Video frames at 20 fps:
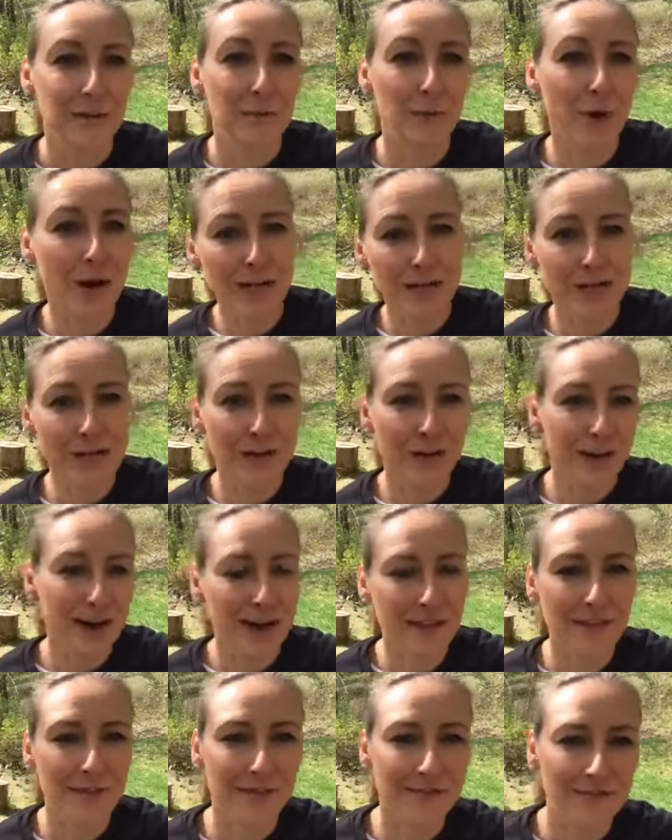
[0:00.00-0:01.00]
watch our
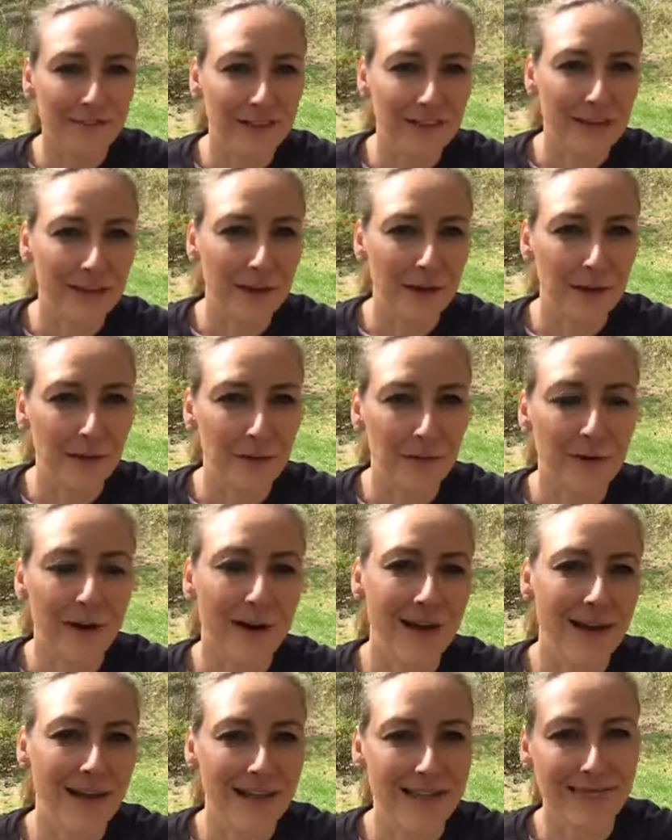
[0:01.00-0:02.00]
other video
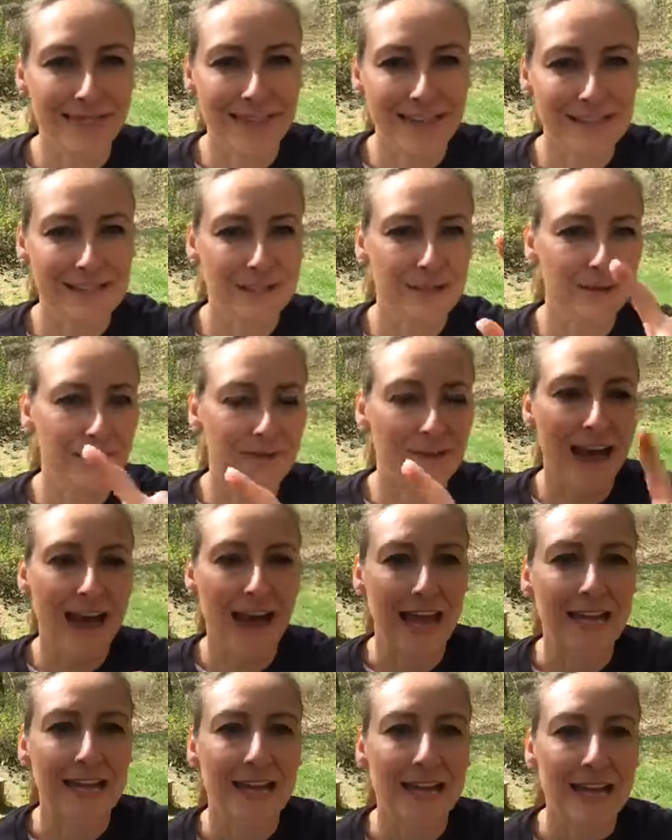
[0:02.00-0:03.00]
on this or
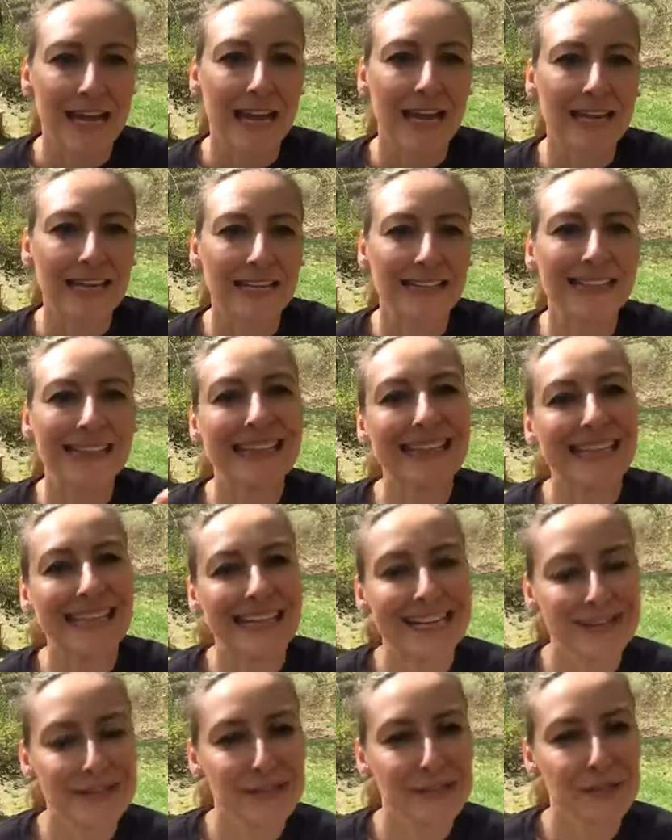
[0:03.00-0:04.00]
that, and it
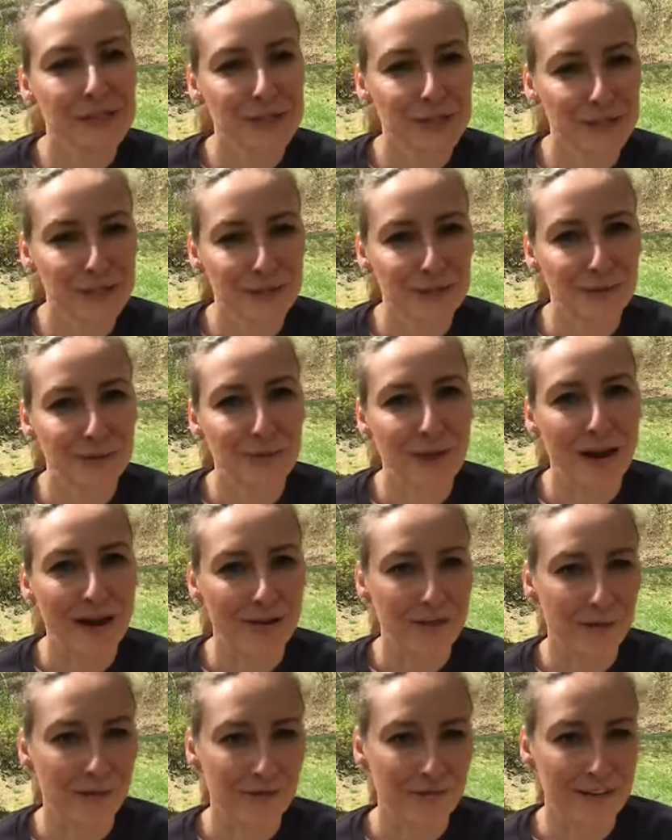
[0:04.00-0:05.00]
links to
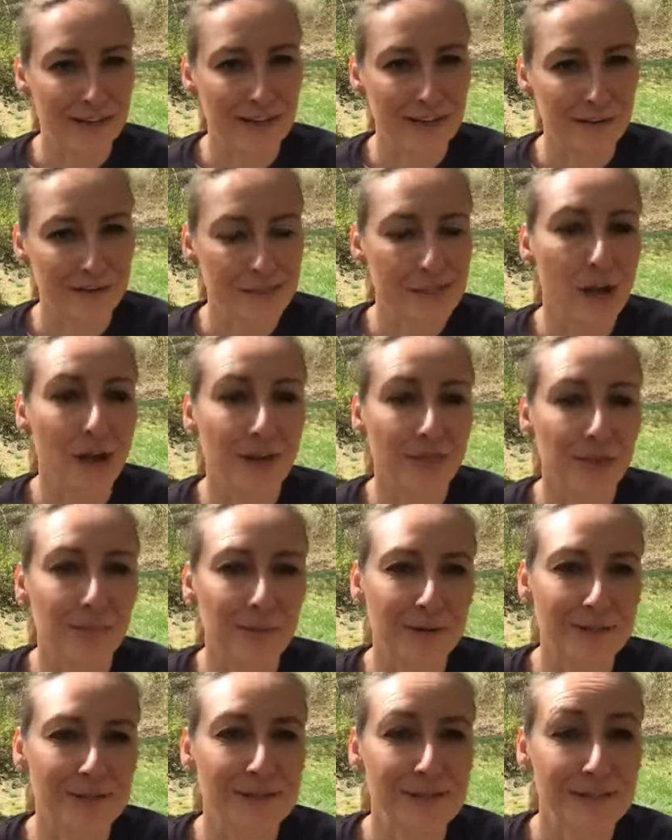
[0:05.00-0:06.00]
other videos on the
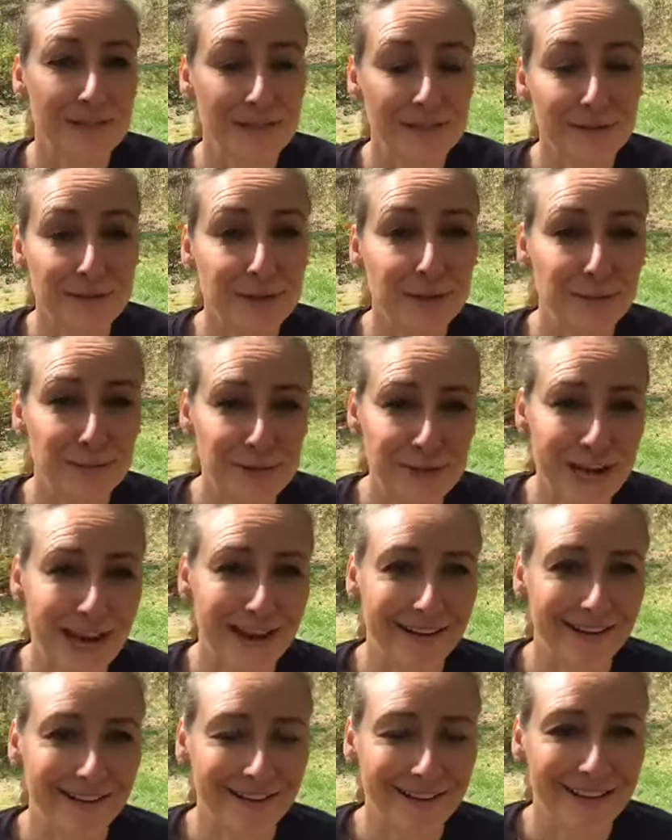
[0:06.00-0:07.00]
person's YouTube
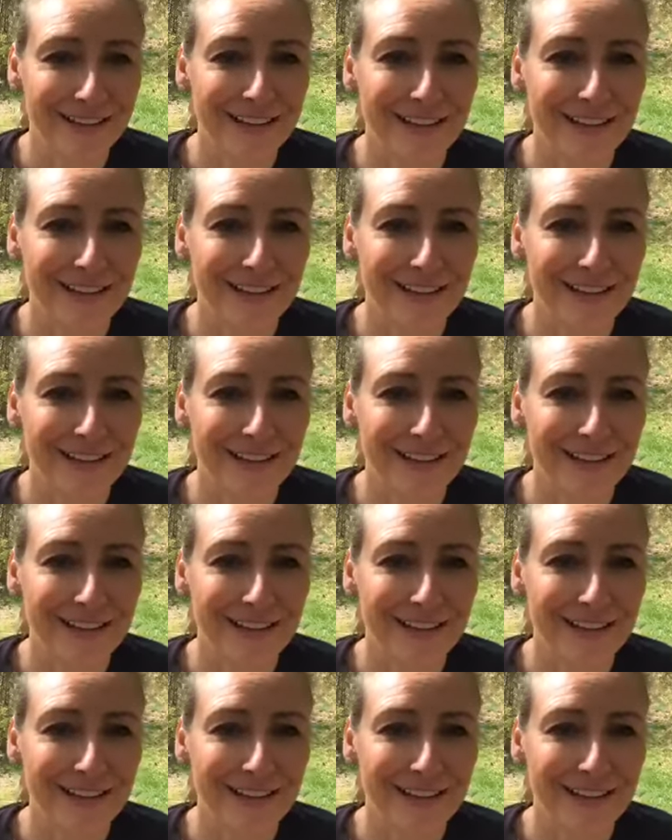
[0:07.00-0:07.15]
channel.